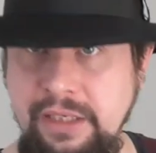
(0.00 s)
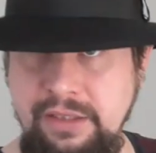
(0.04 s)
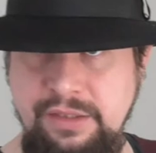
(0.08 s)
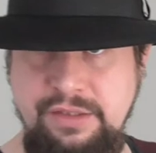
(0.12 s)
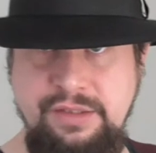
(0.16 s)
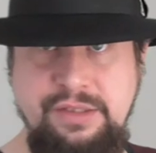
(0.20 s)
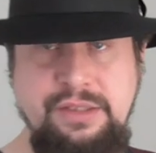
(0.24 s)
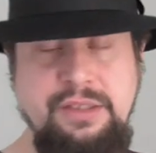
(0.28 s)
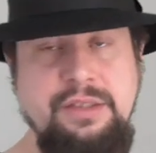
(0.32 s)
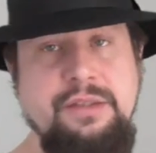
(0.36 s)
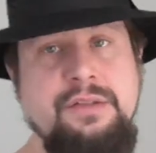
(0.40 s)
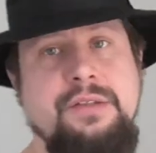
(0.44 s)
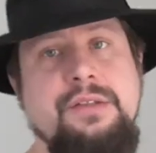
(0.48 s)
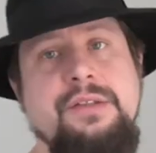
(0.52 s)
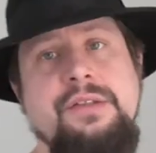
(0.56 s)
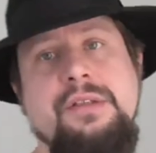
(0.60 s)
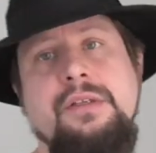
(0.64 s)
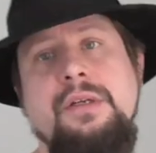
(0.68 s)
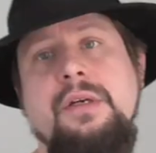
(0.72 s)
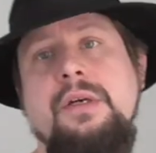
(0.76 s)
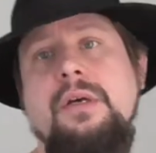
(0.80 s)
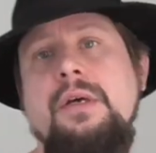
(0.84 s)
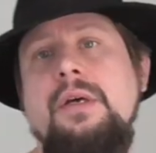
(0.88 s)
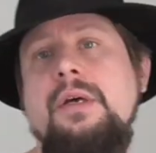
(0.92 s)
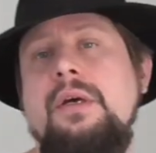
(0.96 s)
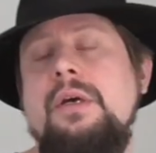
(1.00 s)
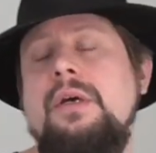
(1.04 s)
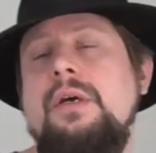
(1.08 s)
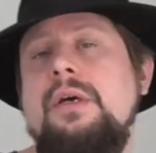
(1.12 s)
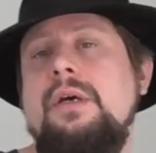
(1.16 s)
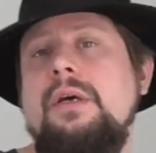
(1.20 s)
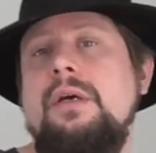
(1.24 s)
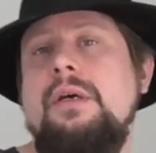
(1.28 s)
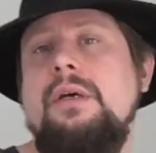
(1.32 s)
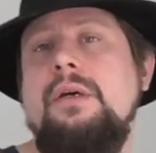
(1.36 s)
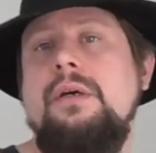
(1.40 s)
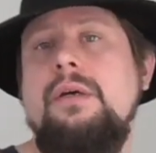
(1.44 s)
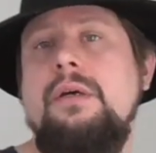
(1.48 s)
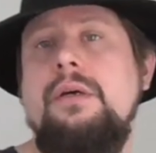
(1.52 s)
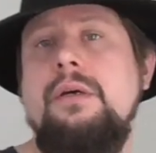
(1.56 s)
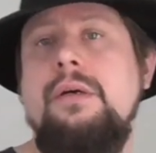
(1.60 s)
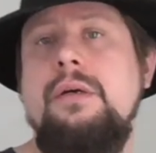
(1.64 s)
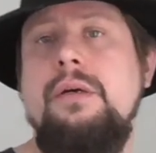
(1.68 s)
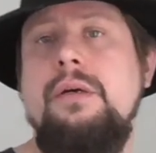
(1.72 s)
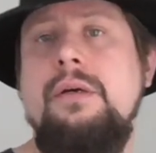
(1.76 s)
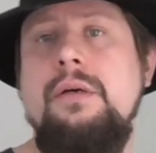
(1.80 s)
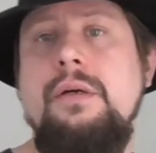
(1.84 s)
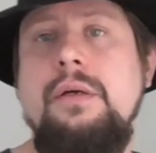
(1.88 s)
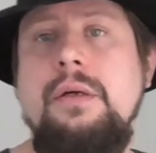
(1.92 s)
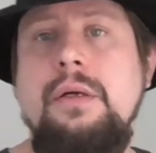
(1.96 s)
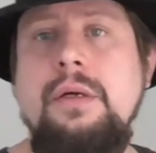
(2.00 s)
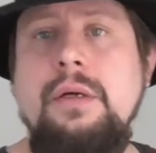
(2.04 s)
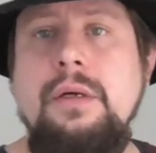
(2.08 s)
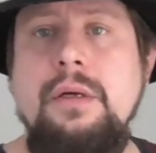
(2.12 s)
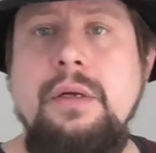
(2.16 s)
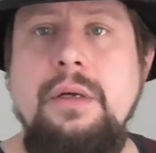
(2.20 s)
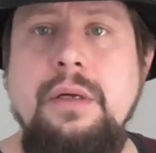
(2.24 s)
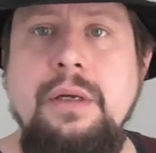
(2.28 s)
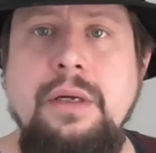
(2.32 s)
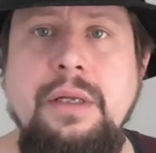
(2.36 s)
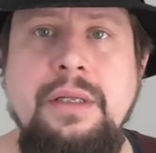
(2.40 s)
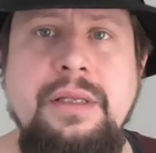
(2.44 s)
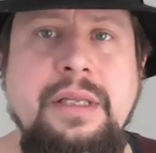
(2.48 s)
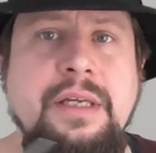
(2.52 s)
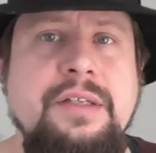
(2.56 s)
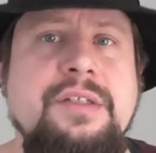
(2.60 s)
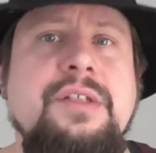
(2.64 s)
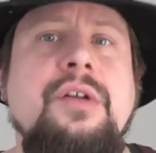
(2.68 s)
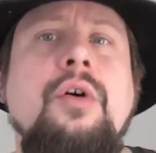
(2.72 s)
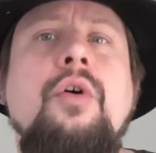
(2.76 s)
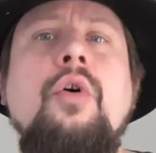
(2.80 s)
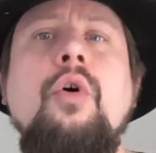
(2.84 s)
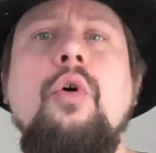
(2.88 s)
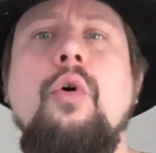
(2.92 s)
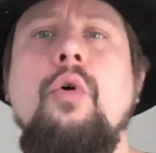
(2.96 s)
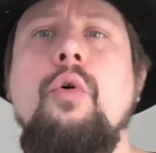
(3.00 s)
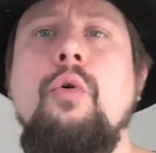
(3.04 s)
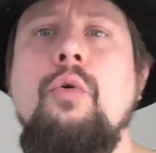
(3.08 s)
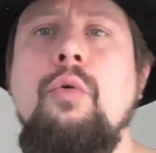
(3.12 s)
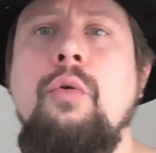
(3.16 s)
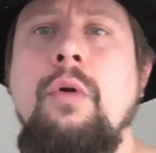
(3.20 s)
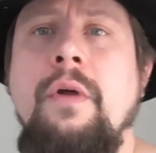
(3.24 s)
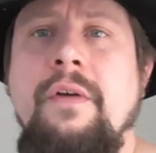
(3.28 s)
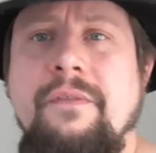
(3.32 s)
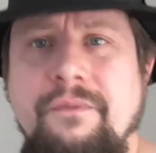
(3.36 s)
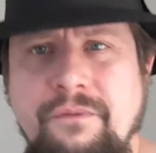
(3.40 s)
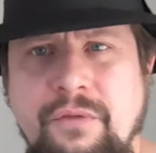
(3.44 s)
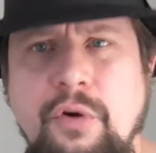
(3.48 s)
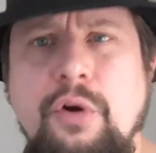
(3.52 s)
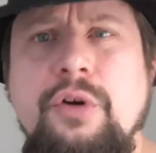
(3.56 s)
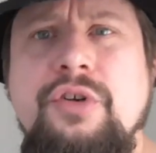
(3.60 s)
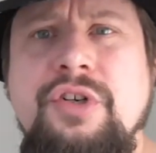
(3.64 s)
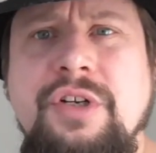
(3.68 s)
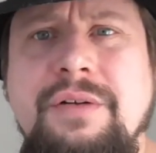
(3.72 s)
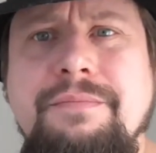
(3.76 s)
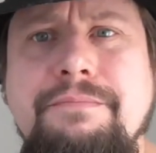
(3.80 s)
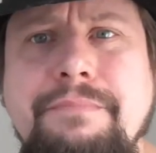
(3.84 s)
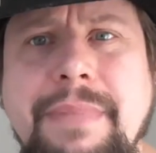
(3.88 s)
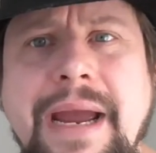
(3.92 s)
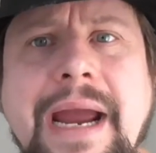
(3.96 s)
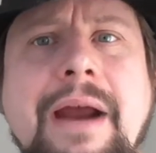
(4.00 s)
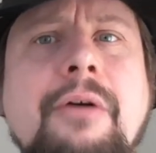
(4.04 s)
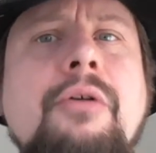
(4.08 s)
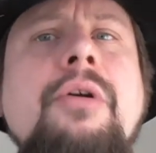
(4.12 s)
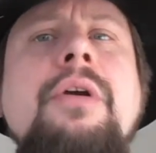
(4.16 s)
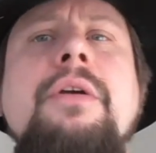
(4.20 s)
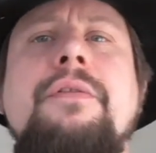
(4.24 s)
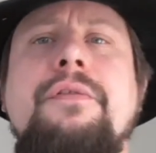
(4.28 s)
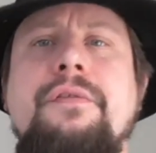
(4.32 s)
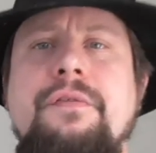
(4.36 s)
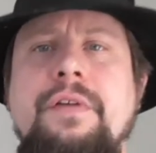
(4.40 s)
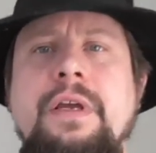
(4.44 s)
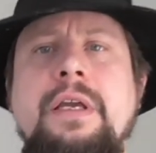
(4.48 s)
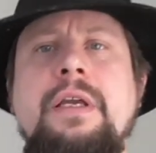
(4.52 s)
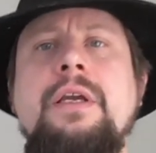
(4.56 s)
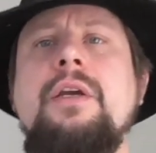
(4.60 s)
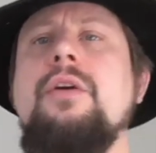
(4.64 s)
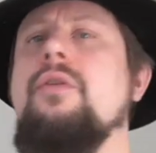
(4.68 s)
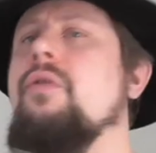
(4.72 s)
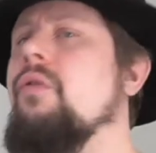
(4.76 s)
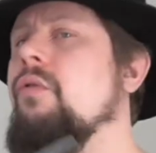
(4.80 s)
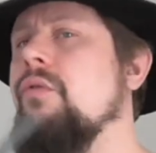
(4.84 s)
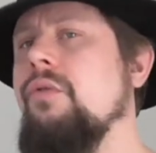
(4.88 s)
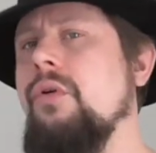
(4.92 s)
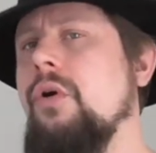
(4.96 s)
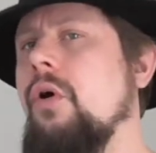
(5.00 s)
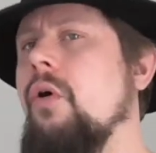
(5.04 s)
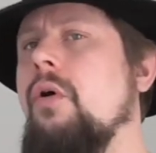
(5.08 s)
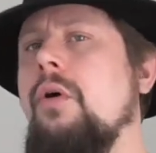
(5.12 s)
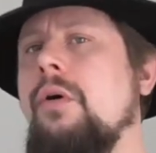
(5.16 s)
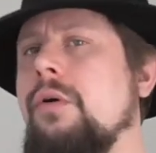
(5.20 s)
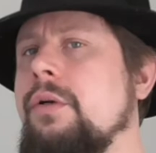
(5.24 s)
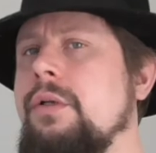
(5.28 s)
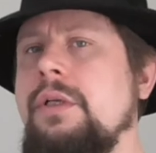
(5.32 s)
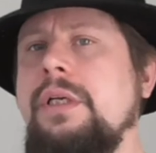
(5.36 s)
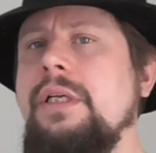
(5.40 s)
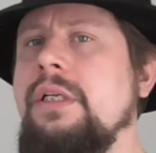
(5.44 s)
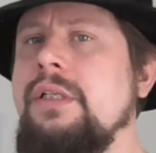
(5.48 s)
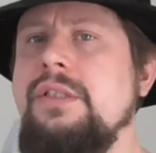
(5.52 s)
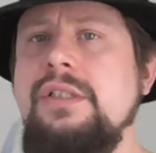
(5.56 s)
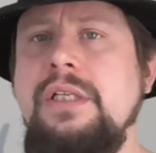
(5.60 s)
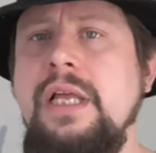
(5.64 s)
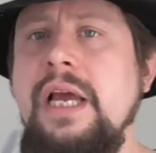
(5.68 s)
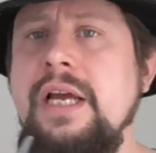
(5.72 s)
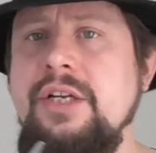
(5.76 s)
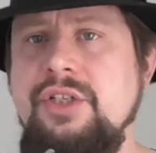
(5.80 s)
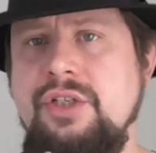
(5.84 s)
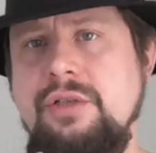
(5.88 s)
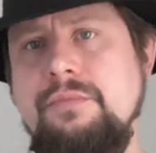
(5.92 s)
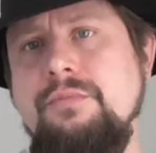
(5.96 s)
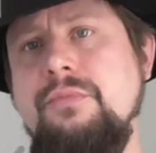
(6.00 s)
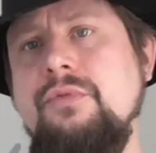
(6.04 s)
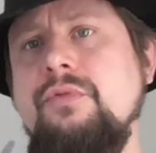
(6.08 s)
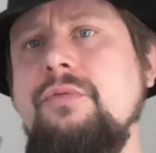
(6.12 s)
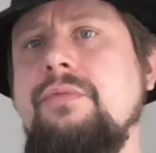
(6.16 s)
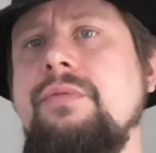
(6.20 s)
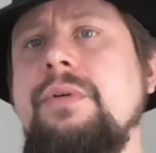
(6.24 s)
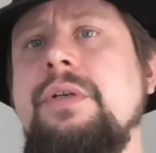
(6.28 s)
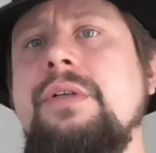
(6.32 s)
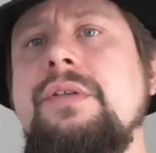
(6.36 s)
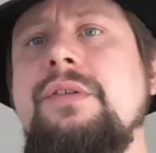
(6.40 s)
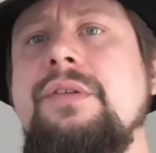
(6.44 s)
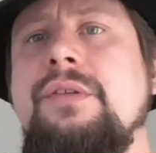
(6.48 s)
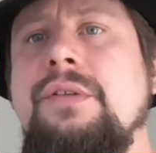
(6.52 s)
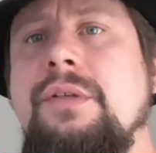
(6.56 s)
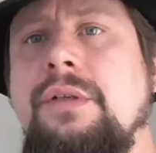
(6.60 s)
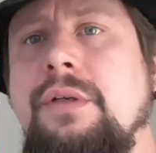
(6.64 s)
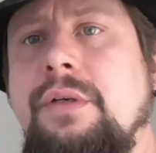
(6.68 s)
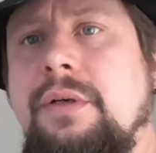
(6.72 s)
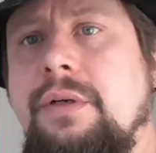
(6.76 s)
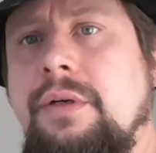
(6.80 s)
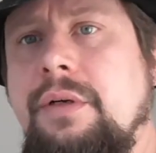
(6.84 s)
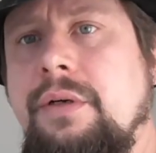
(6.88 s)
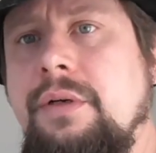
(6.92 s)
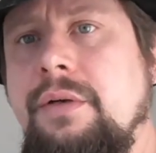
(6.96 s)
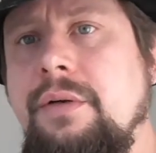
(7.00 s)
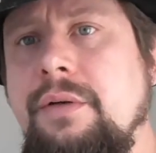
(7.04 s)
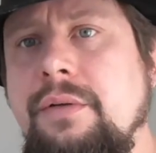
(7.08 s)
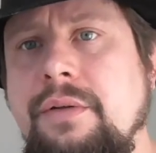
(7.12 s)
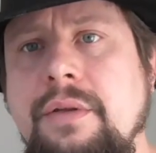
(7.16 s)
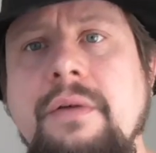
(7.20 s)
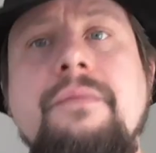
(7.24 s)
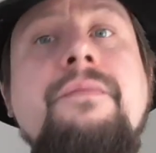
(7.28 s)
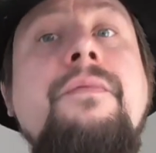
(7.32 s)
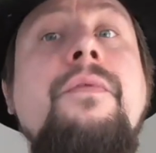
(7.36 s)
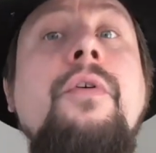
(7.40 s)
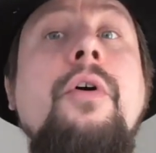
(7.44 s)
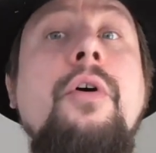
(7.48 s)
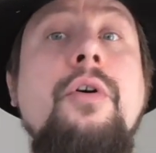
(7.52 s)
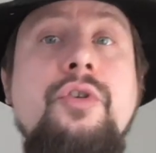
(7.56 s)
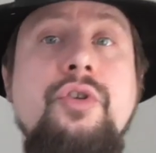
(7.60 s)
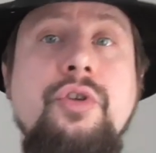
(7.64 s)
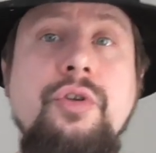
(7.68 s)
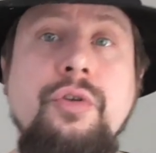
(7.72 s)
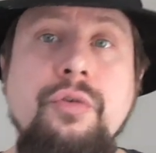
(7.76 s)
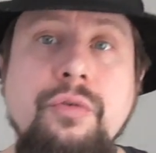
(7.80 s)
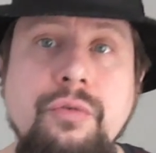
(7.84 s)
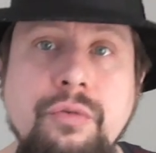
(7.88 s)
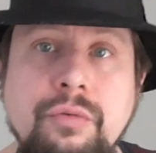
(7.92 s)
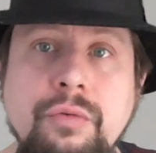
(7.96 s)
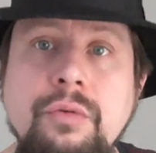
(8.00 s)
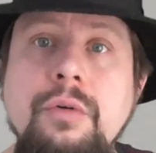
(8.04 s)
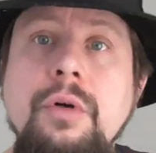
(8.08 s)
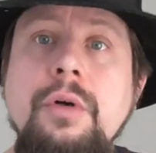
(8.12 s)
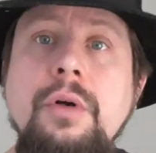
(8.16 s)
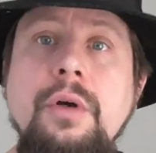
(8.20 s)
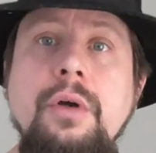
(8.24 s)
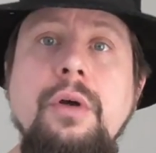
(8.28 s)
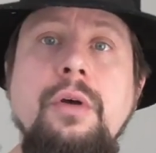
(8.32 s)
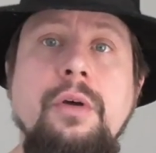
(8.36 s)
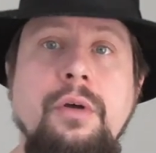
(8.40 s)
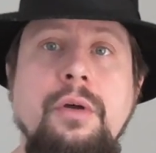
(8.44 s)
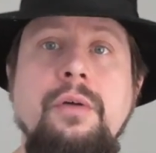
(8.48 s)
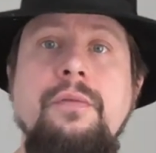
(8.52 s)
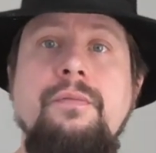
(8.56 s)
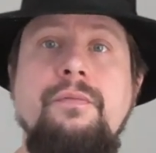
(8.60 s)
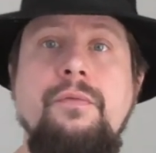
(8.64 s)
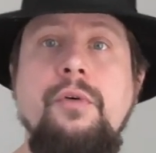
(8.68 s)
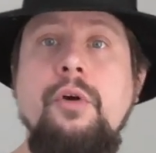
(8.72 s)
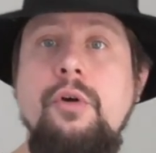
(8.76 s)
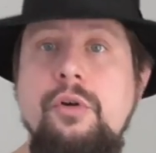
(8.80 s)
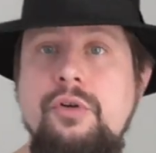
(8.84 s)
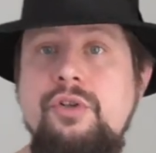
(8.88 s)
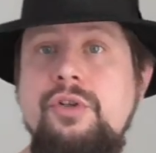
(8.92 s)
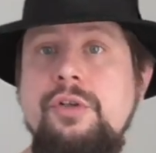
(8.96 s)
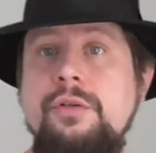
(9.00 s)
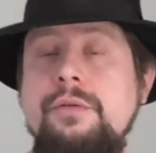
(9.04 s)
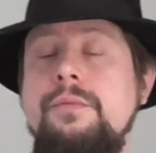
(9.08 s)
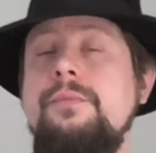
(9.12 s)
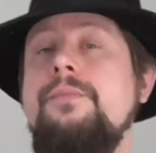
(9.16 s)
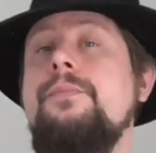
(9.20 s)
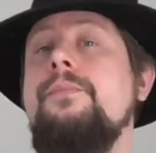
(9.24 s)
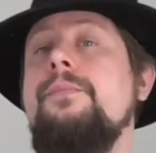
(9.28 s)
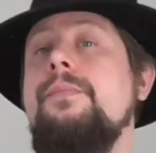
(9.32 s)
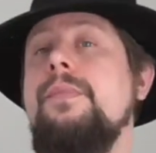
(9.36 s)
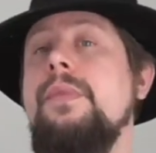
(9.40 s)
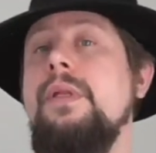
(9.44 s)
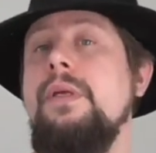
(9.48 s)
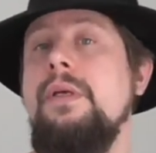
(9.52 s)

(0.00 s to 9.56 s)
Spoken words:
innocence. And that's the whole Virgin Mary thing going on in slasher movies. The virtue virgin.